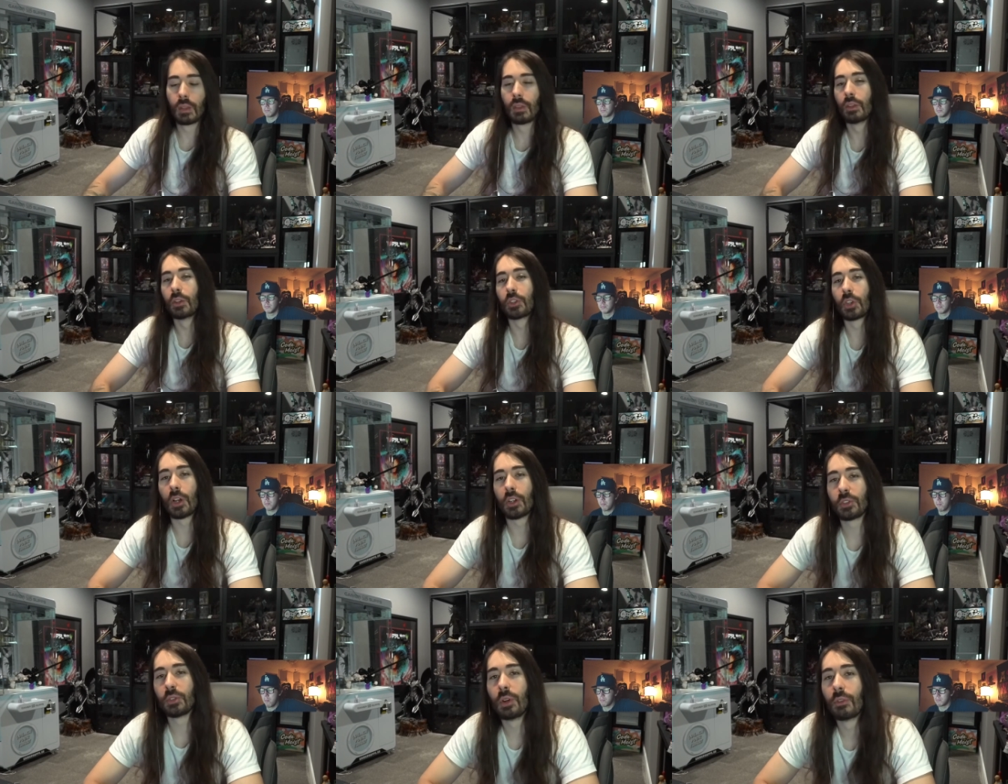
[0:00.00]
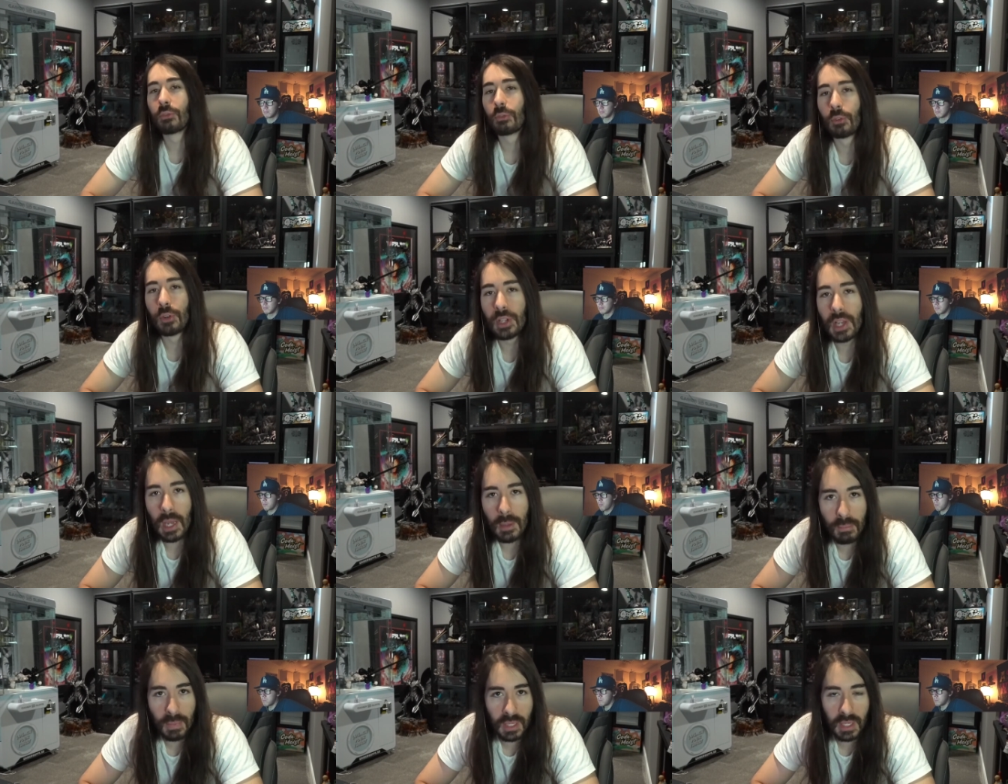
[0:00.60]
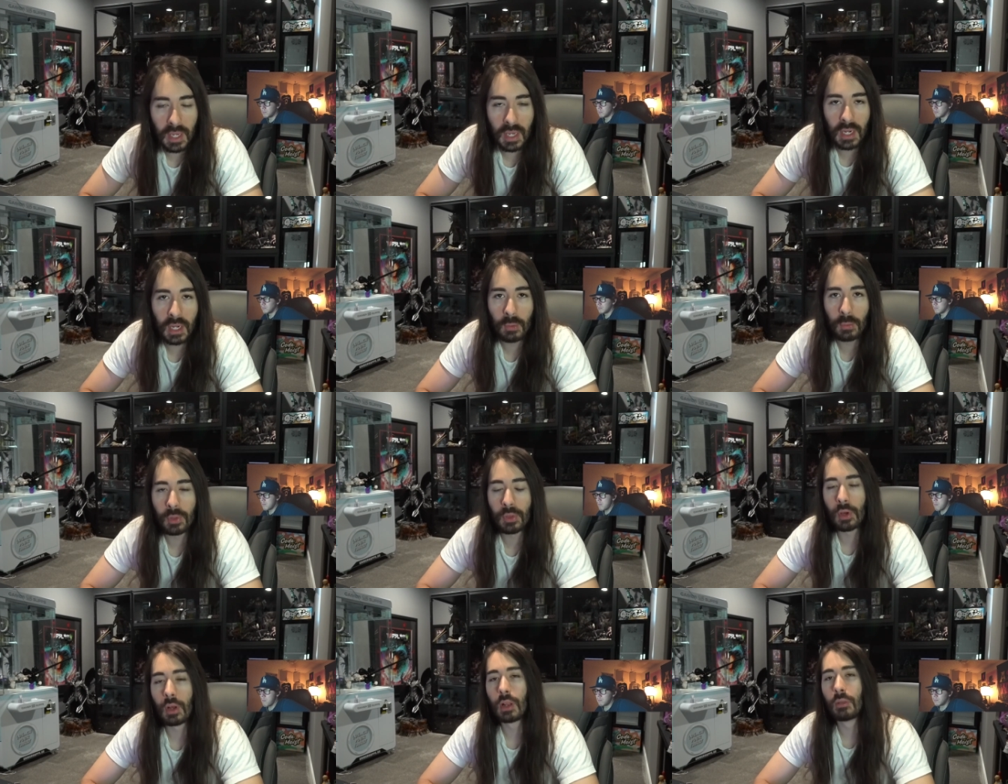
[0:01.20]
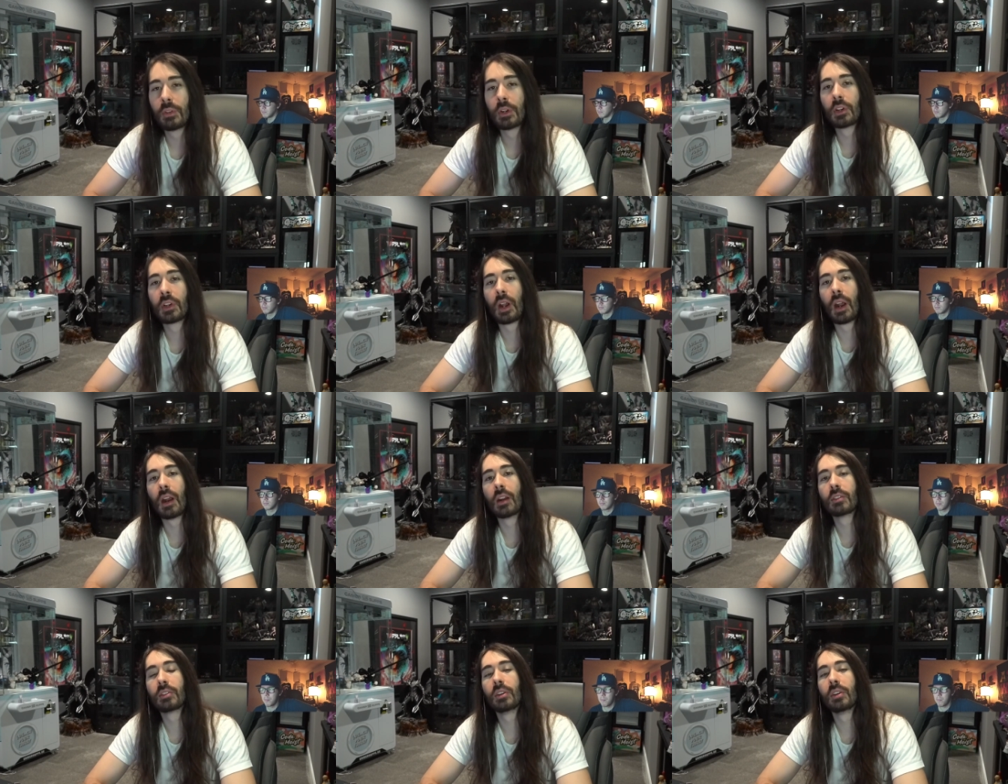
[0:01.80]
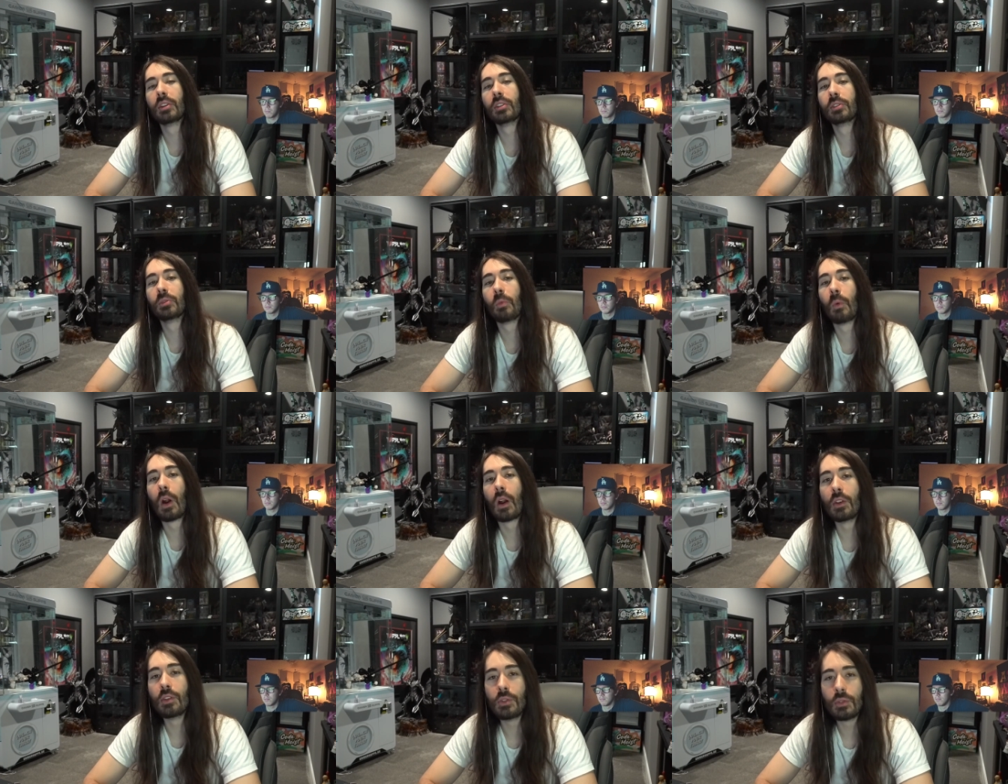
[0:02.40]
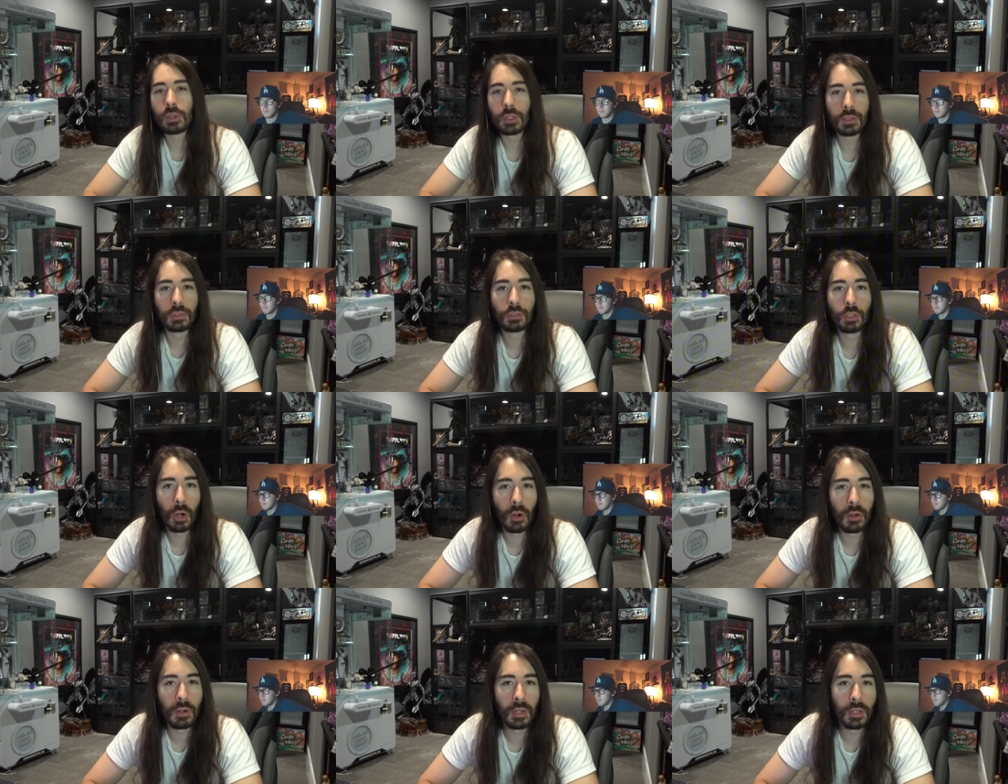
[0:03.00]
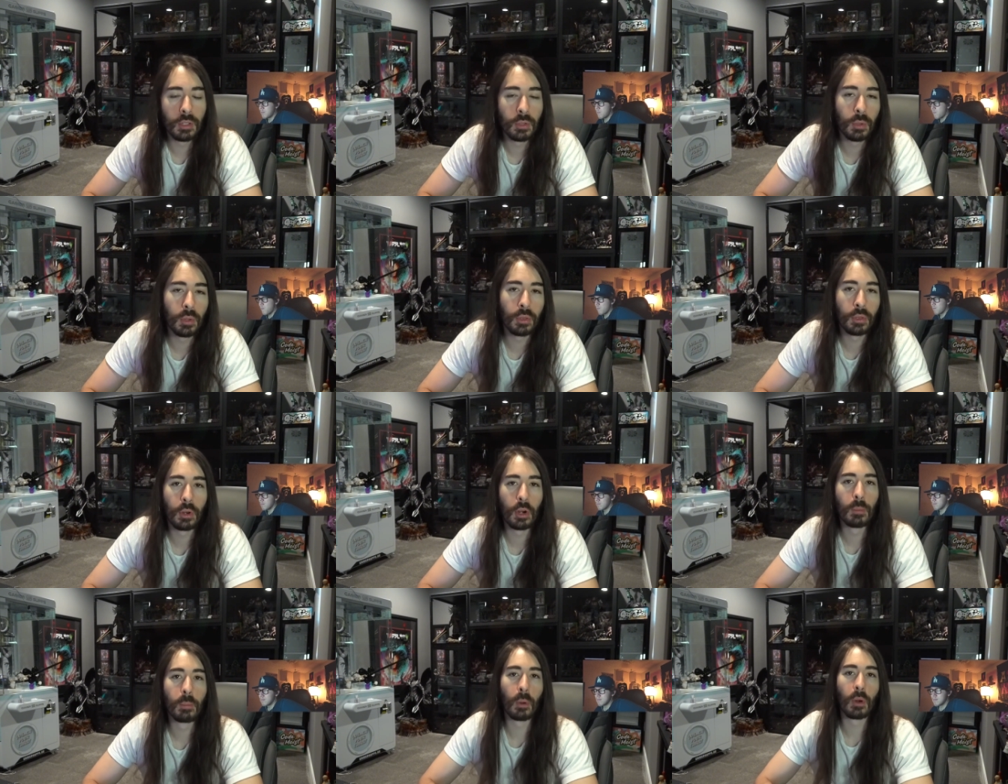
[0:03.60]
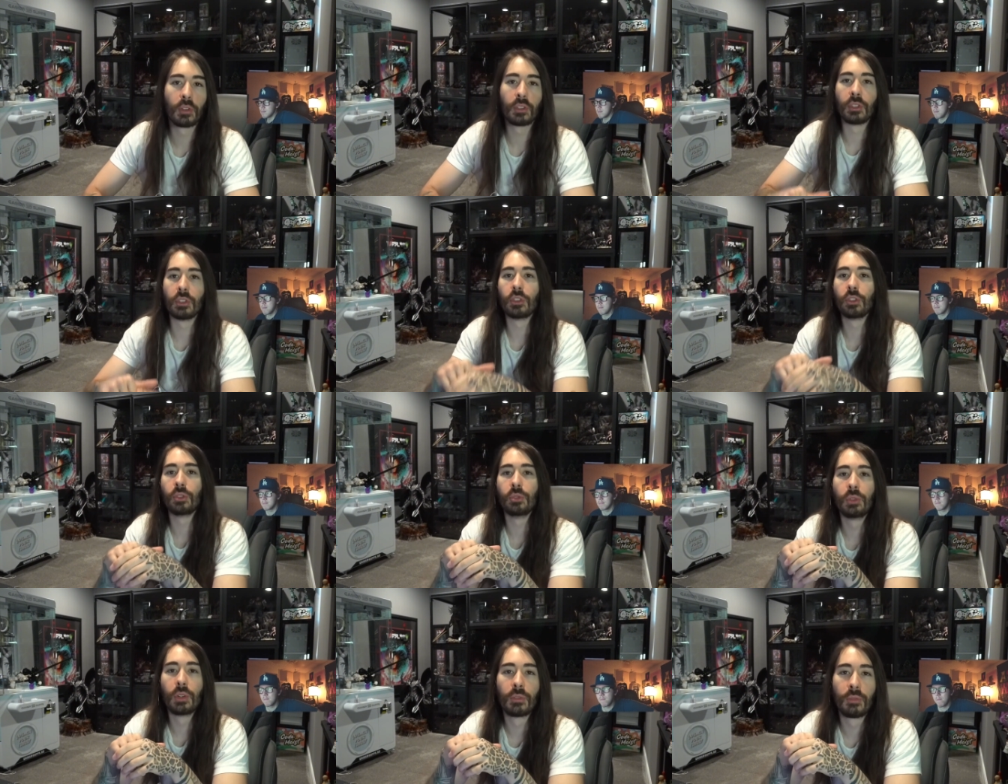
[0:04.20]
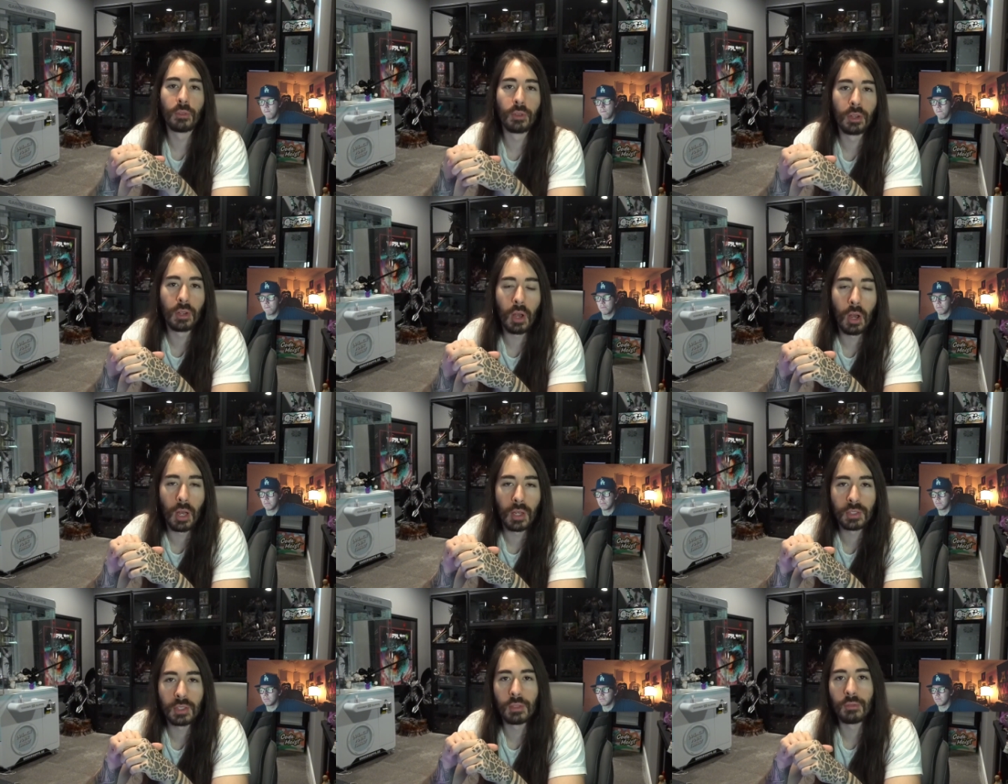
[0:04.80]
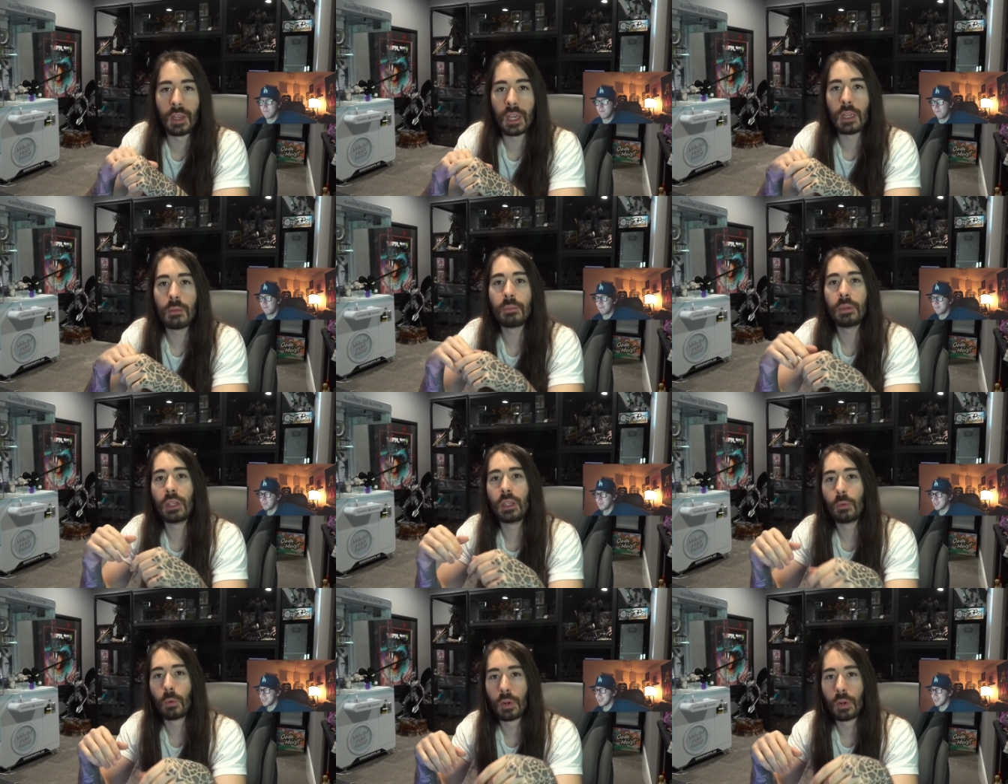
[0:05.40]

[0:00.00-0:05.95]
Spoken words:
There's also a free aim mechanic with all of your characters where you can turn it into a third-person shooter for the cost of AP,